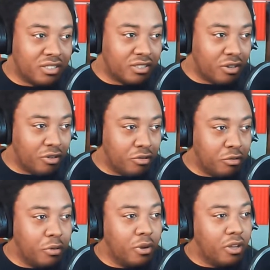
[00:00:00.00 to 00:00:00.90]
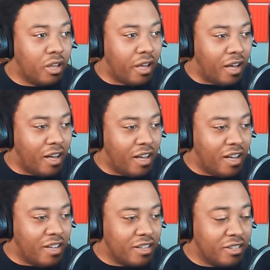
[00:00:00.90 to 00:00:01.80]
So,
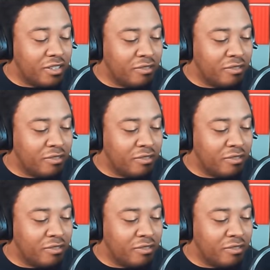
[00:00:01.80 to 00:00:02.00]
uh,